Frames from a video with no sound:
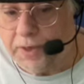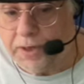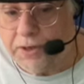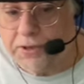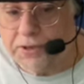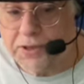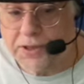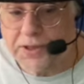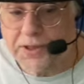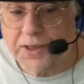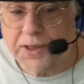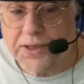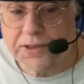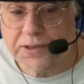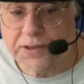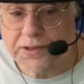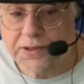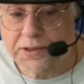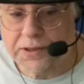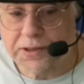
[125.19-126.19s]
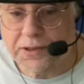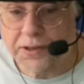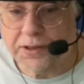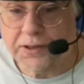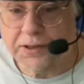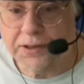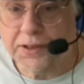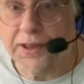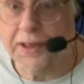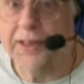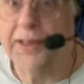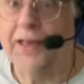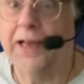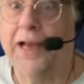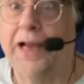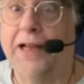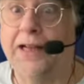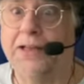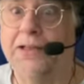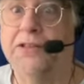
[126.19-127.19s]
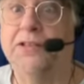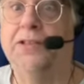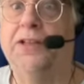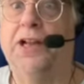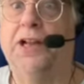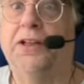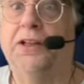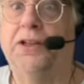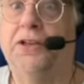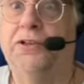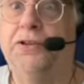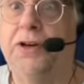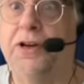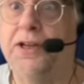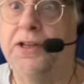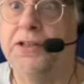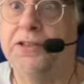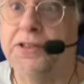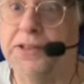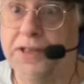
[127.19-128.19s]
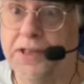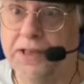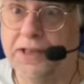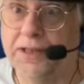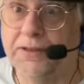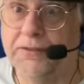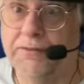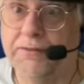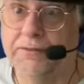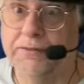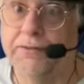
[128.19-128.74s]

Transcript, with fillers: Such as uh, telling Alice not to try to save